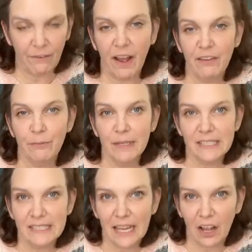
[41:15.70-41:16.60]
If I have
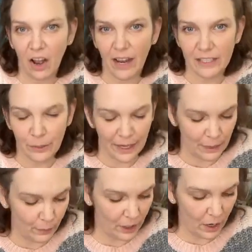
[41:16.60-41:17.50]
missed saying hi
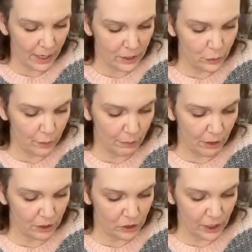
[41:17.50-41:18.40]
to anyone, I do
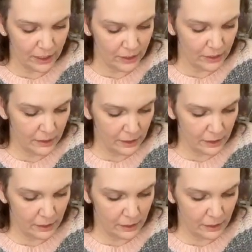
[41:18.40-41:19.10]
apologize.